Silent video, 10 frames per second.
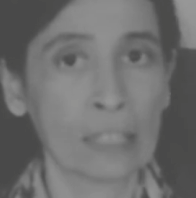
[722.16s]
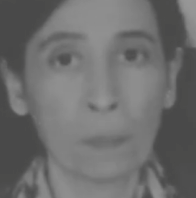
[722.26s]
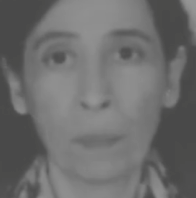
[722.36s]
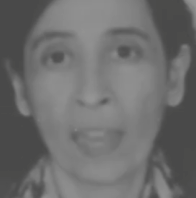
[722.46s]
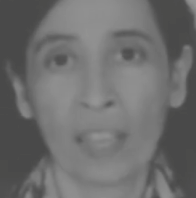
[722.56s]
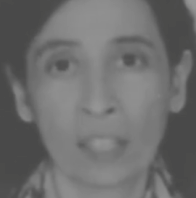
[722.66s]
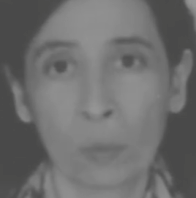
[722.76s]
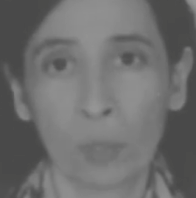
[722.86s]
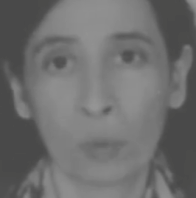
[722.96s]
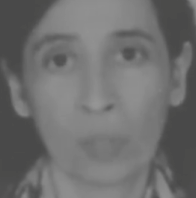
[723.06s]

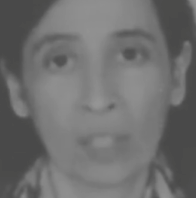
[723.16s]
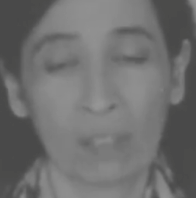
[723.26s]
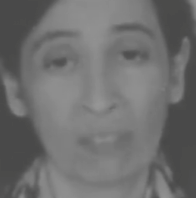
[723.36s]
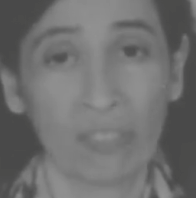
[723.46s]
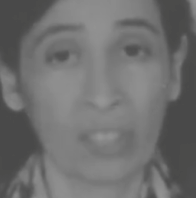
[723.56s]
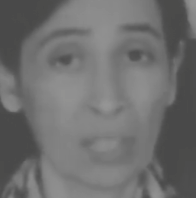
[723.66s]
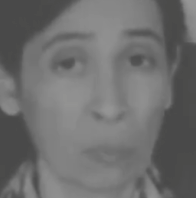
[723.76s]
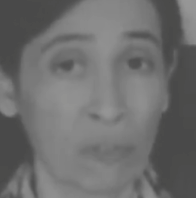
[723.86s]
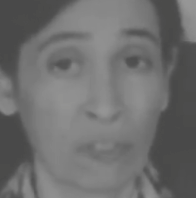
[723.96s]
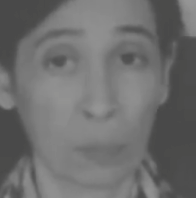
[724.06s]
debates between
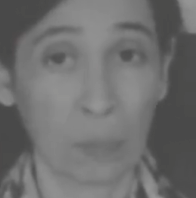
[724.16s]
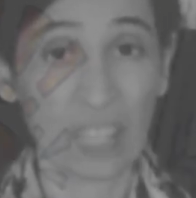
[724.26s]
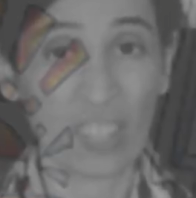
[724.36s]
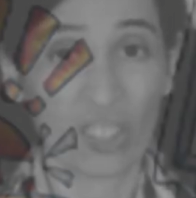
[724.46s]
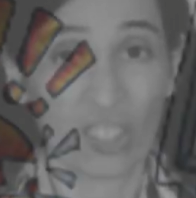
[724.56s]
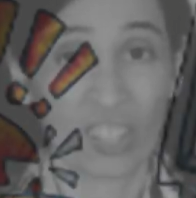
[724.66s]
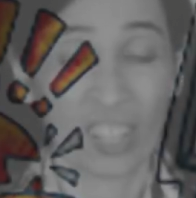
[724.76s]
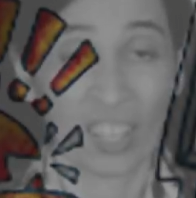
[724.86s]
freedom of speech